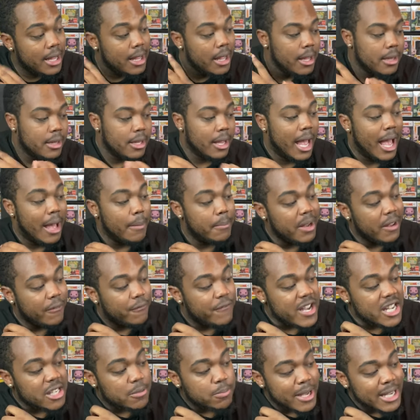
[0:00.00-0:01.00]
the how many
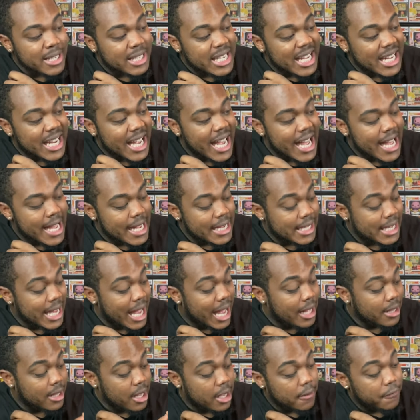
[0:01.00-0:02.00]
faceplates that it has,
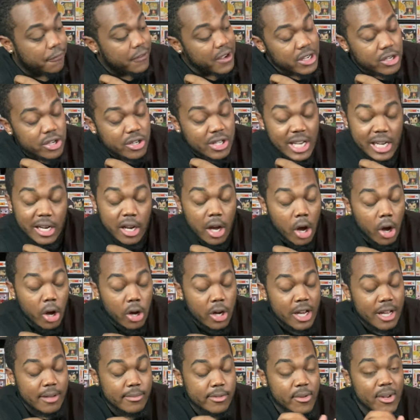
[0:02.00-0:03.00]
the features that it all
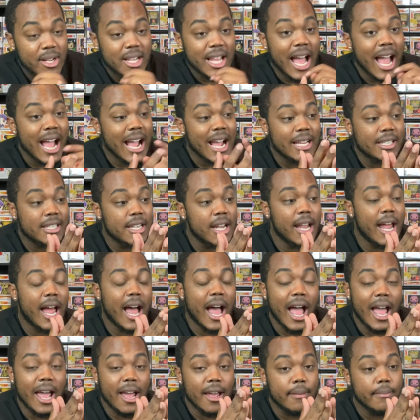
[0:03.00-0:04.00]
comes with, I gotta say that
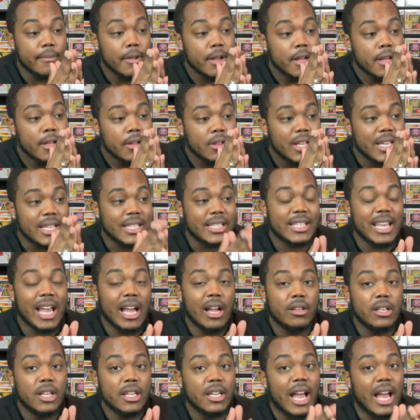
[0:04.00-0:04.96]
I am astounded.